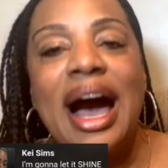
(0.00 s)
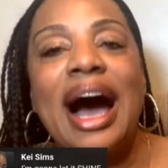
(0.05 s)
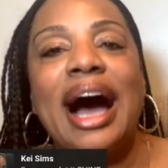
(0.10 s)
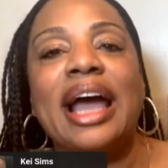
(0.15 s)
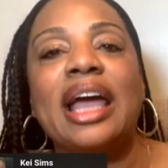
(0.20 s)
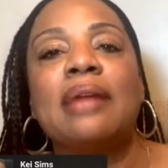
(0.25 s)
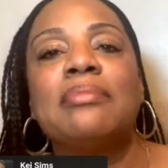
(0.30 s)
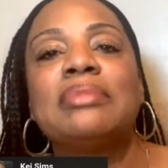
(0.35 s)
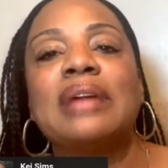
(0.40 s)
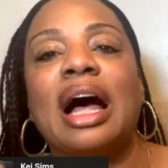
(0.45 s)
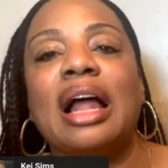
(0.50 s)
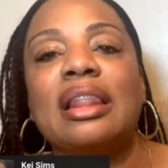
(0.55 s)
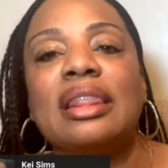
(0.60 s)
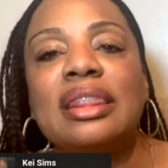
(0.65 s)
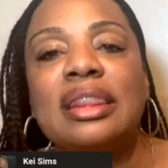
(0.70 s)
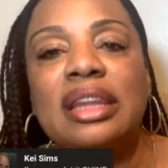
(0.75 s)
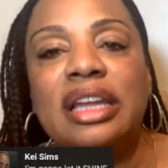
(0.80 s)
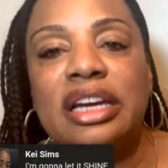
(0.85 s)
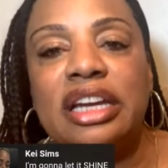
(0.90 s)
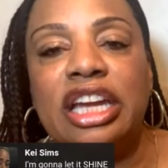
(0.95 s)
I am not
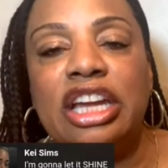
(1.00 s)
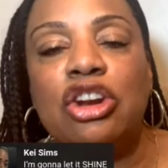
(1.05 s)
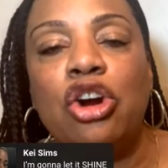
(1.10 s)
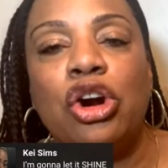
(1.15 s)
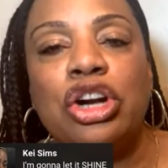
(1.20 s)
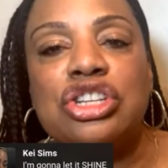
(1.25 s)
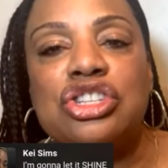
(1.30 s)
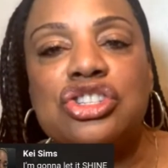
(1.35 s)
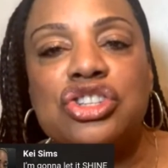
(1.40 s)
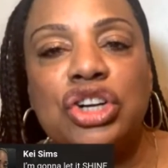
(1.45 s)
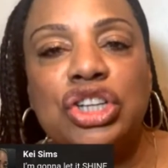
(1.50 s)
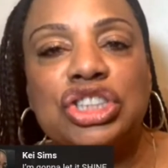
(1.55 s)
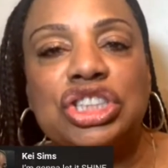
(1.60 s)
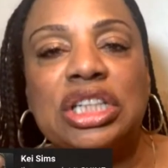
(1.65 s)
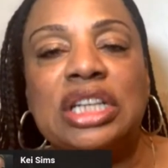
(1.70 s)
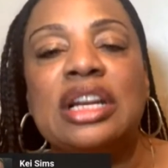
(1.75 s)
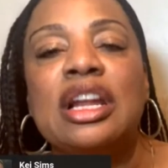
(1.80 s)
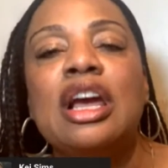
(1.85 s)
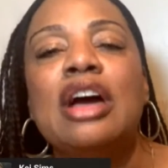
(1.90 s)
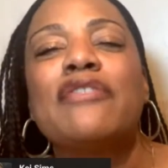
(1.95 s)
looking or
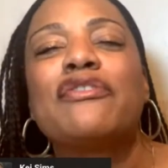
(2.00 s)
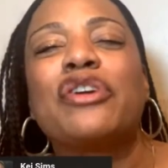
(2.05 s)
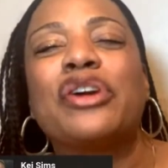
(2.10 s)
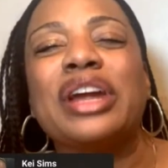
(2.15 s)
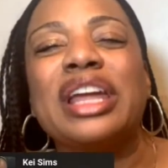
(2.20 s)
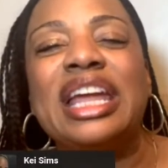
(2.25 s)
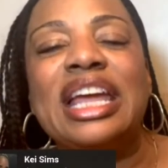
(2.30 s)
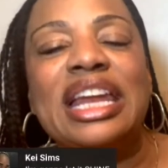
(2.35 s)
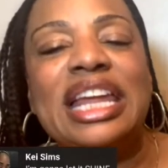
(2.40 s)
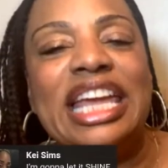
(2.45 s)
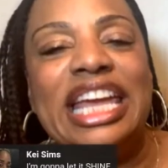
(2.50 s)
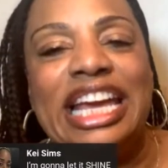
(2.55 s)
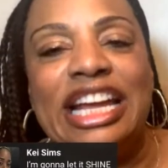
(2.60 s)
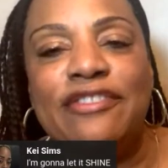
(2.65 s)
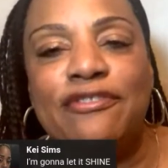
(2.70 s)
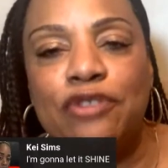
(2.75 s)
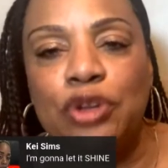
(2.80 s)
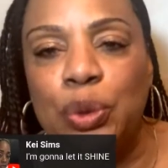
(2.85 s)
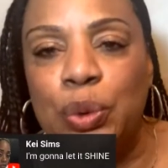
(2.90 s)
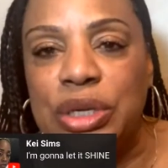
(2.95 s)
searching for any
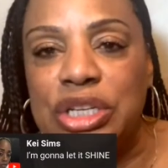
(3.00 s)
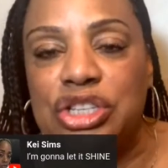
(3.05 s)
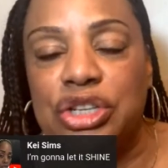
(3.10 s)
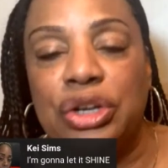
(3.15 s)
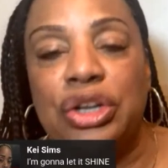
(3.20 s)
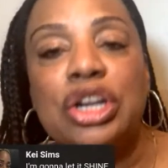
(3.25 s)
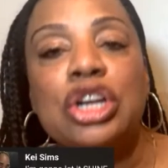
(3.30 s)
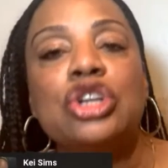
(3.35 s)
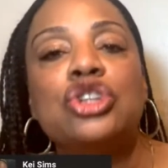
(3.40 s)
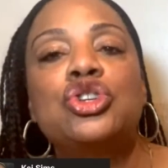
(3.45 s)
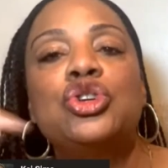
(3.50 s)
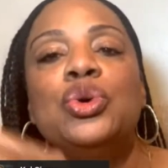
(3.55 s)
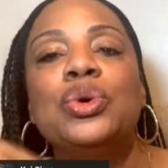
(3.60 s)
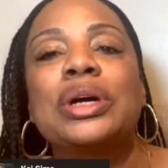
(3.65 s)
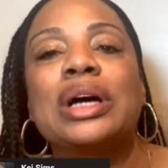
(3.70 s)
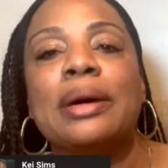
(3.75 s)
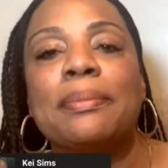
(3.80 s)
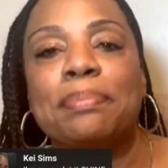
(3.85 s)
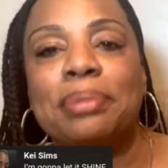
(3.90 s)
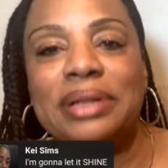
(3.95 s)
influencer to
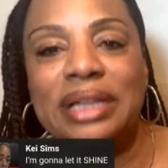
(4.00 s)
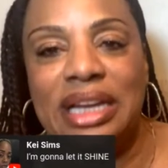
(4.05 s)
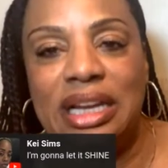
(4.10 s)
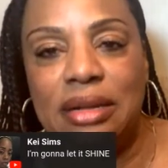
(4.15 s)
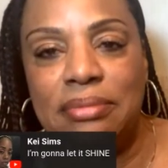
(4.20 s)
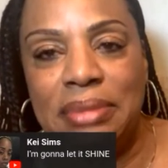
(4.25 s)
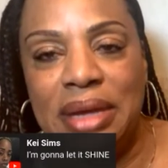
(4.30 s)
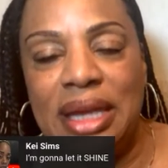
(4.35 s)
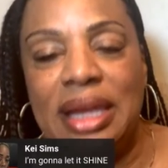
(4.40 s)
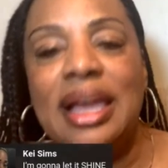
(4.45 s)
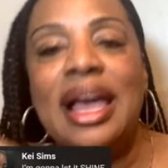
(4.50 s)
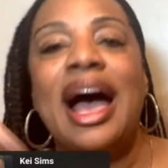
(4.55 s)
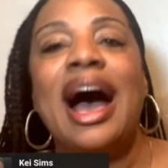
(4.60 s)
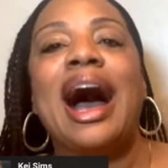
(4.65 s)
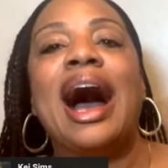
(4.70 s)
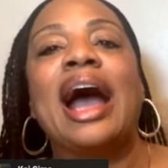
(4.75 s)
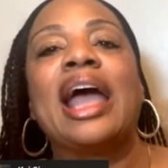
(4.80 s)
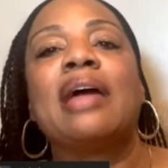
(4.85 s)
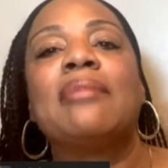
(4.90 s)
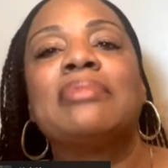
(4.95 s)
complete me.
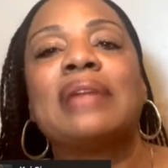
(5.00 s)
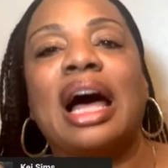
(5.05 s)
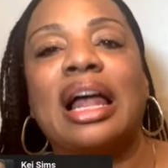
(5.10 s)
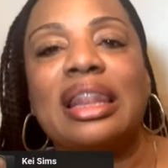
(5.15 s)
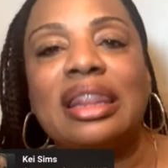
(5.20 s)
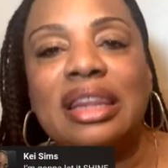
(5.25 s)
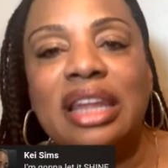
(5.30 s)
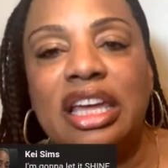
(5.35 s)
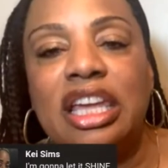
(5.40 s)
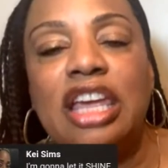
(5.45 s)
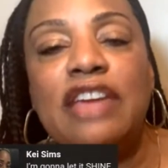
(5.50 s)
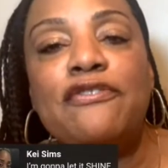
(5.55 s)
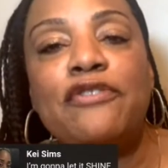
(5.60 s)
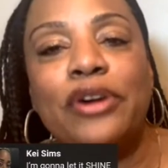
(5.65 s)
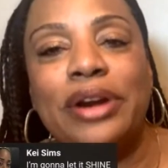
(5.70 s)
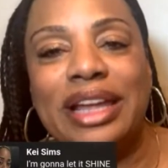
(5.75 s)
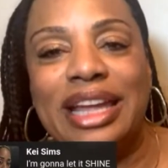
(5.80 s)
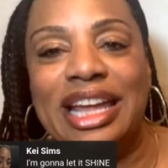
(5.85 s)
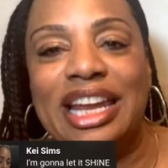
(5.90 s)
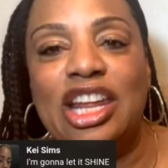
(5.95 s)
I am not looking
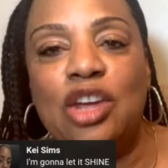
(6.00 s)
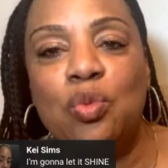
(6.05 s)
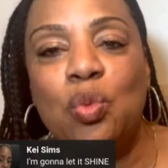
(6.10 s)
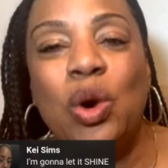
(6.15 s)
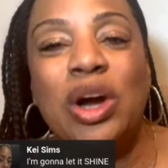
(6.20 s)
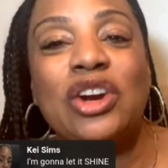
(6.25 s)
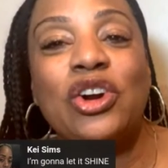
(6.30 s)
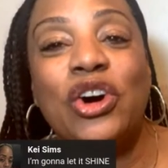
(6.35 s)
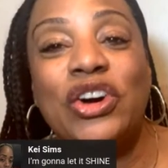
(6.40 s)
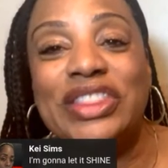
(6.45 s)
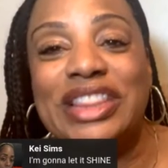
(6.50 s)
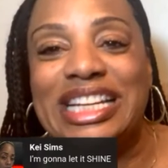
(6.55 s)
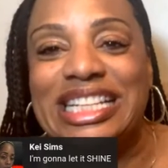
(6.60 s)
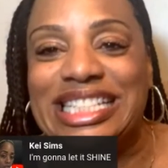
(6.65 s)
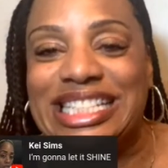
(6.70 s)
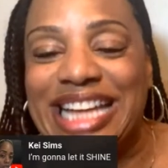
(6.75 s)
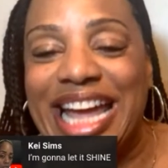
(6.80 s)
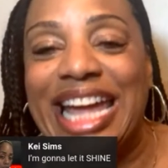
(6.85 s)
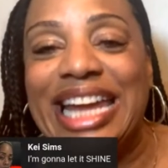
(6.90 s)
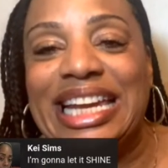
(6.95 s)
for anyone on the
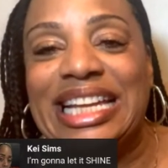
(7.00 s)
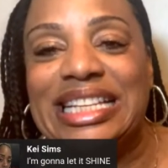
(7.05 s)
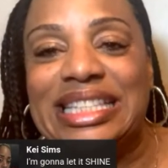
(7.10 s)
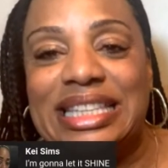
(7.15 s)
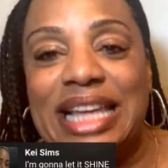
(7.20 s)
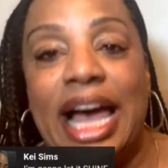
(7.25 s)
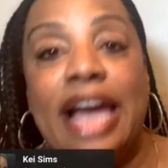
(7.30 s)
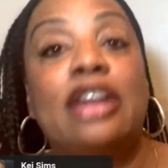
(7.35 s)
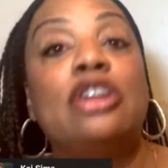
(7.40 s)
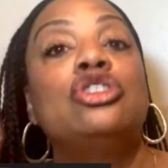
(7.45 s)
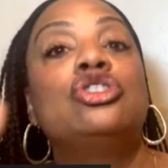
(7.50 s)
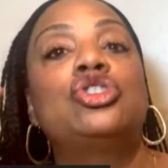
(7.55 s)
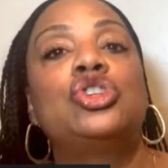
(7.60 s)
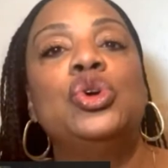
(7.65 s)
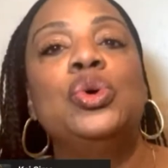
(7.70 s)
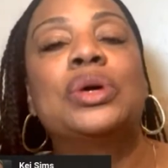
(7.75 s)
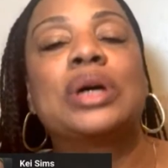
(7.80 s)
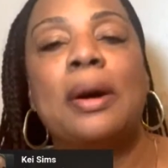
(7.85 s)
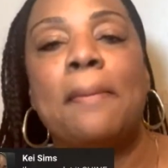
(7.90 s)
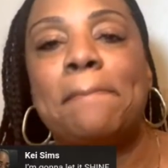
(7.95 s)
dating site
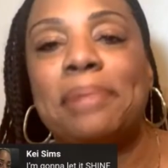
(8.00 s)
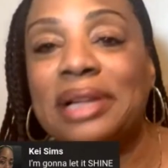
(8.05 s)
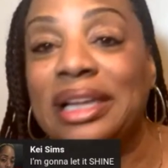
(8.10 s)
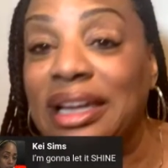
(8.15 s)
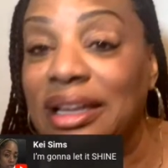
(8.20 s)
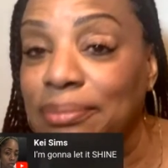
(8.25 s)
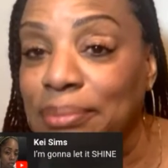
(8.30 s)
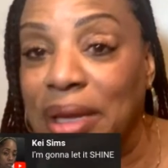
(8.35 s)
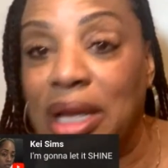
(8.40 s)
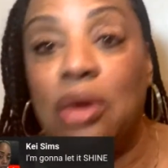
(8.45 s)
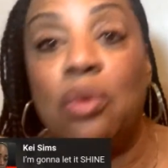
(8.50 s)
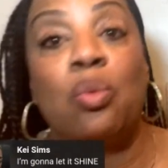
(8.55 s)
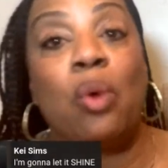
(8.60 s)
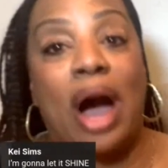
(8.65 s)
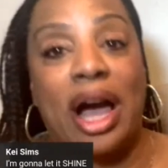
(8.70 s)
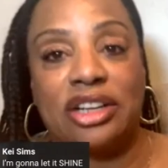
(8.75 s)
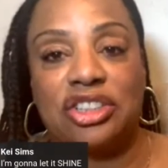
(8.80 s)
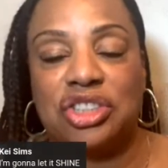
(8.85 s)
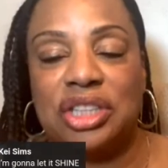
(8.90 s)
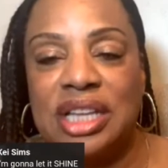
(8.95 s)
to complete me.
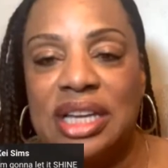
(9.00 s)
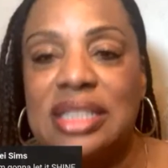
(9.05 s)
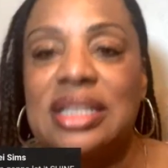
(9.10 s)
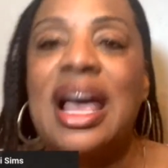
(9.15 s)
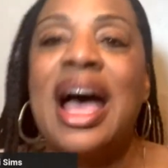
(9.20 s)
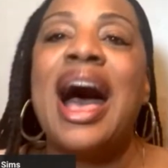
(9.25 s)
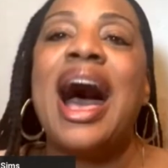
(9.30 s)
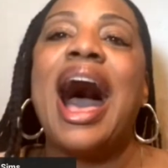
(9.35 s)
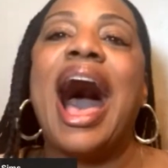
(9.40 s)
Watch this.